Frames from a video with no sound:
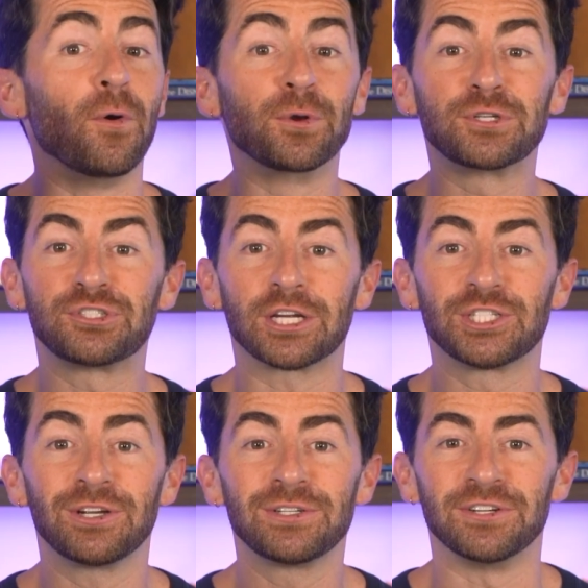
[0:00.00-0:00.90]
folder
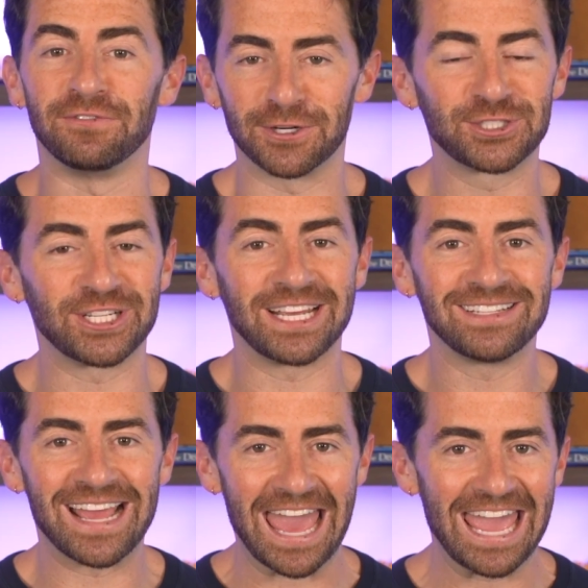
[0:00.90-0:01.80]
structure to
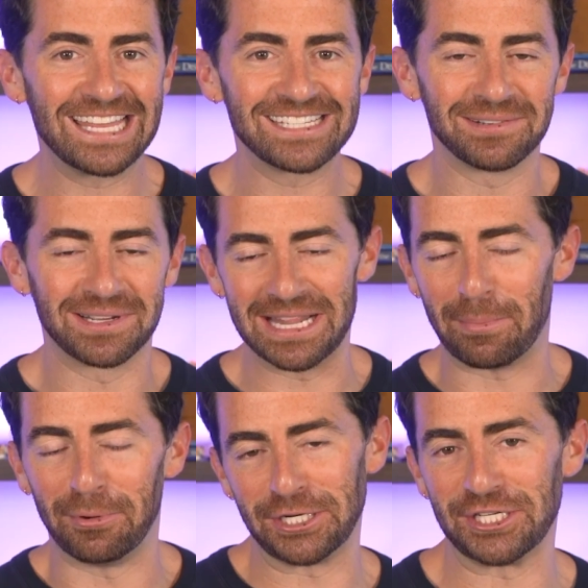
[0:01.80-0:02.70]
versioning and
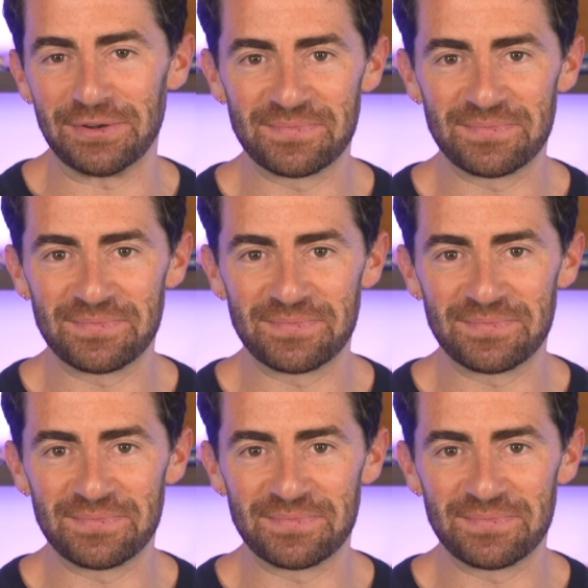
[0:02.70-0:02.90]
collaboration.